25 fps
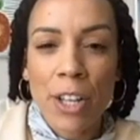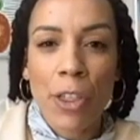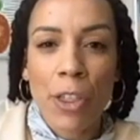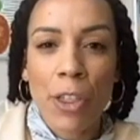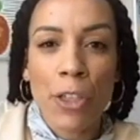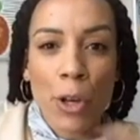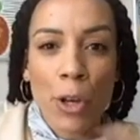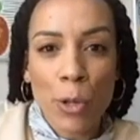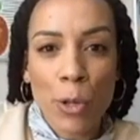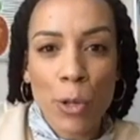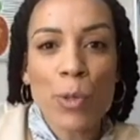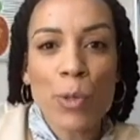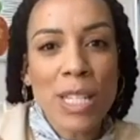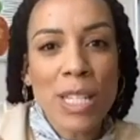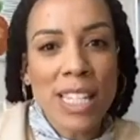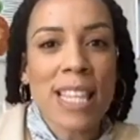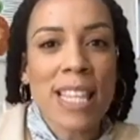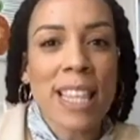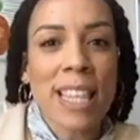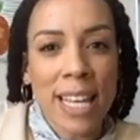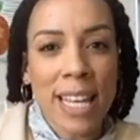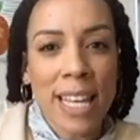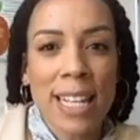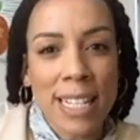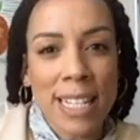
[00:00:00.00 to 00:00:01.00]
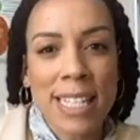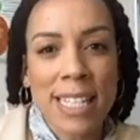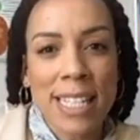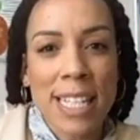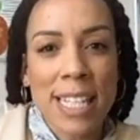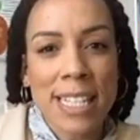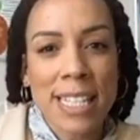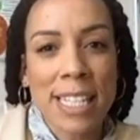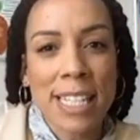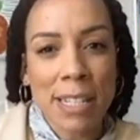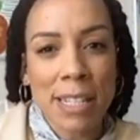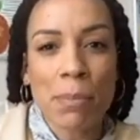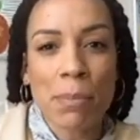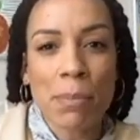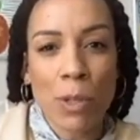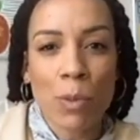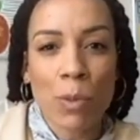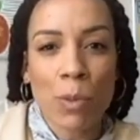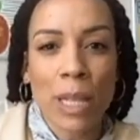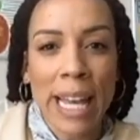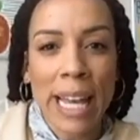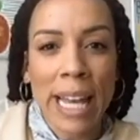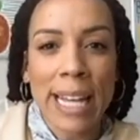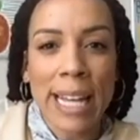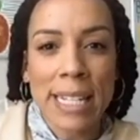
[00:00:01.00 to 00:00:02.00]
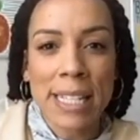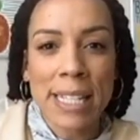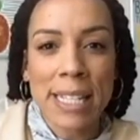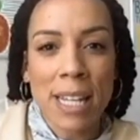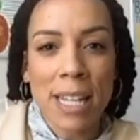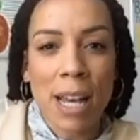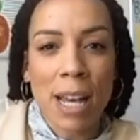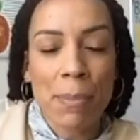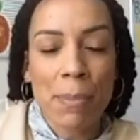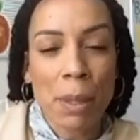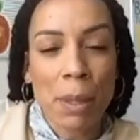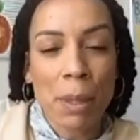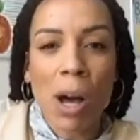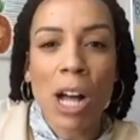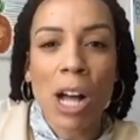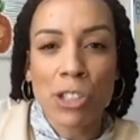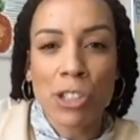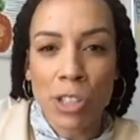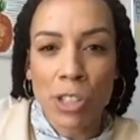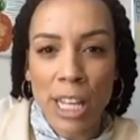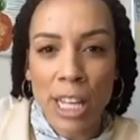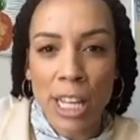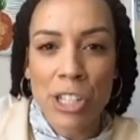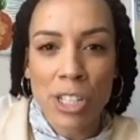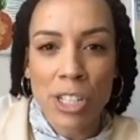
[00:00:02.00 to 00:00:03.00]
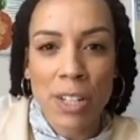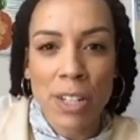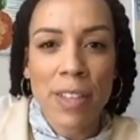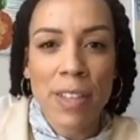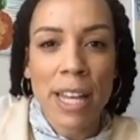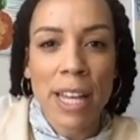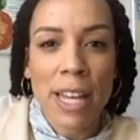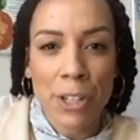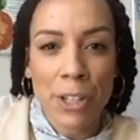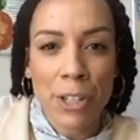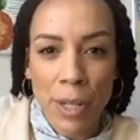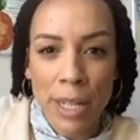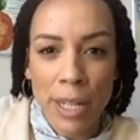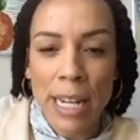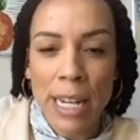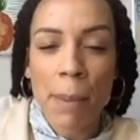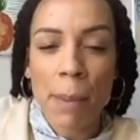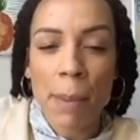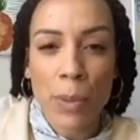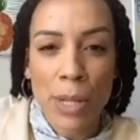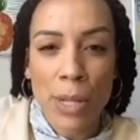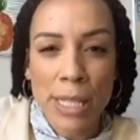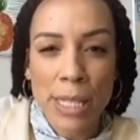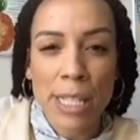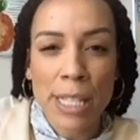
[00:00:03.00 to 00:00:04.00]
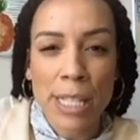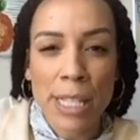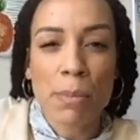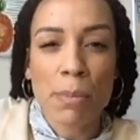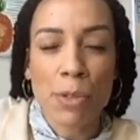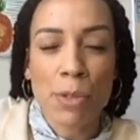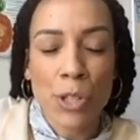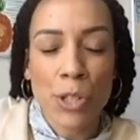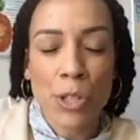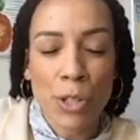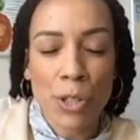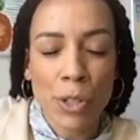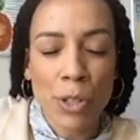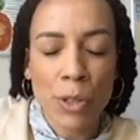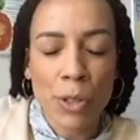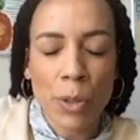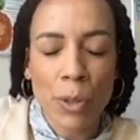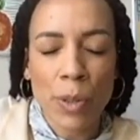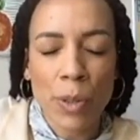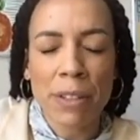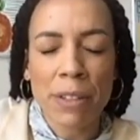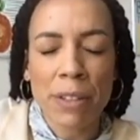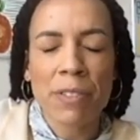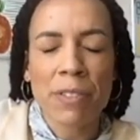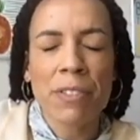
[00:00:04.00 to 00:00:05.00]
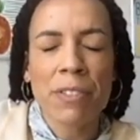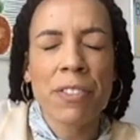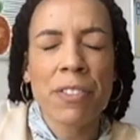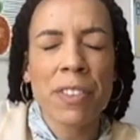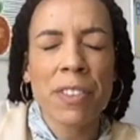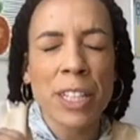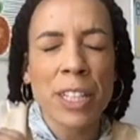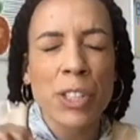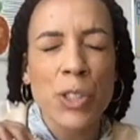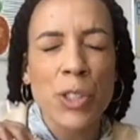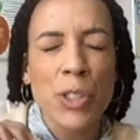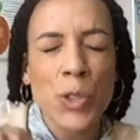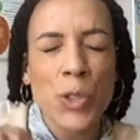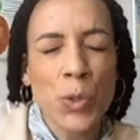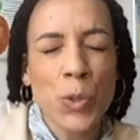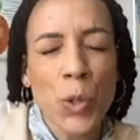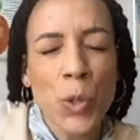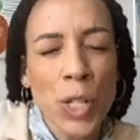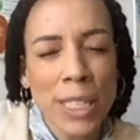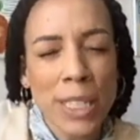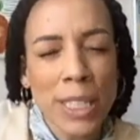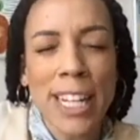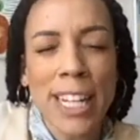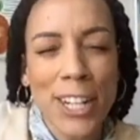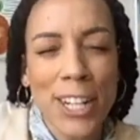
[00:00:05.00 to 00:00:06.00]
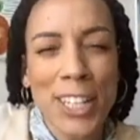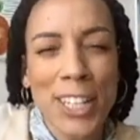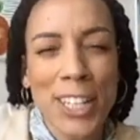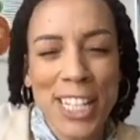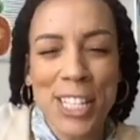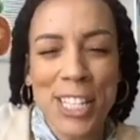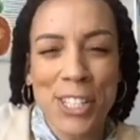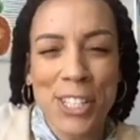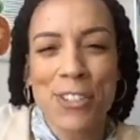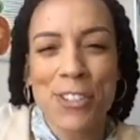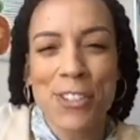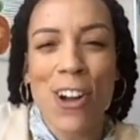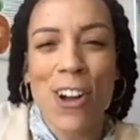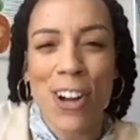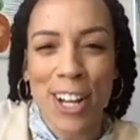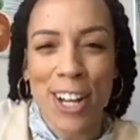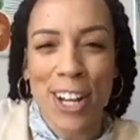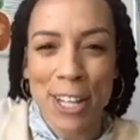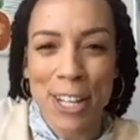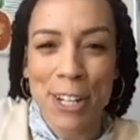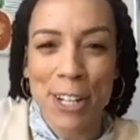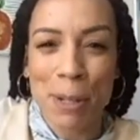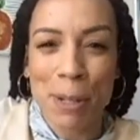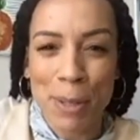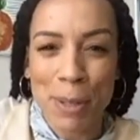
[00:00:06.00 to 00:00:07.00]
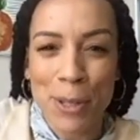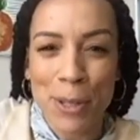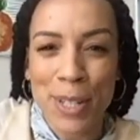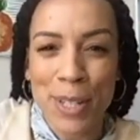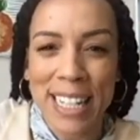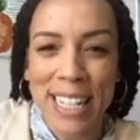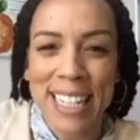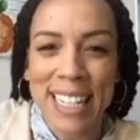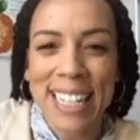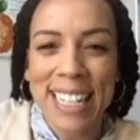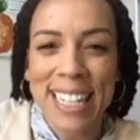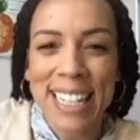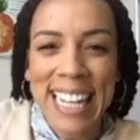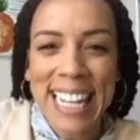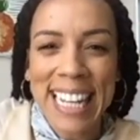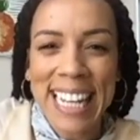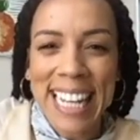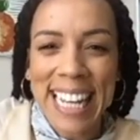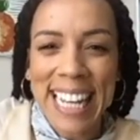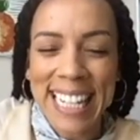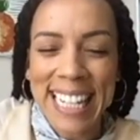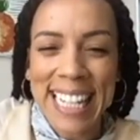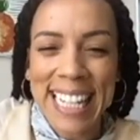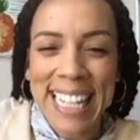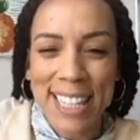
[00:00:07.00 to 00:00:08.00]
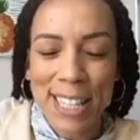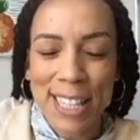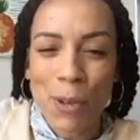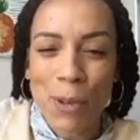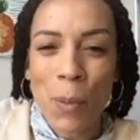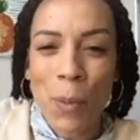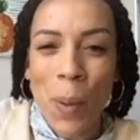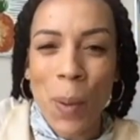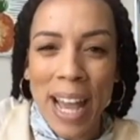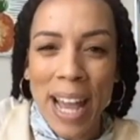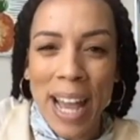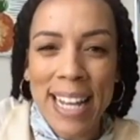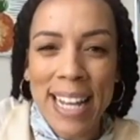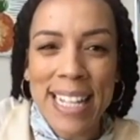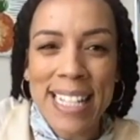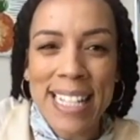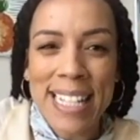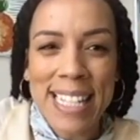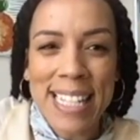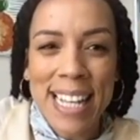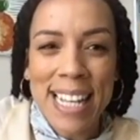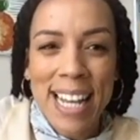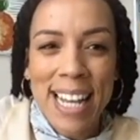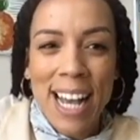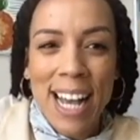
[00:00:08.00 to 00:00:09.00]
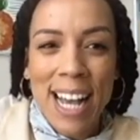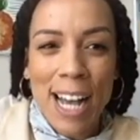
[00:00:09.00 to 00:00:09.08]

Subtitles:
Those things stimulate the modulation of the endocannabinoid system too in extraordinarily strong therapeutic and healing ways.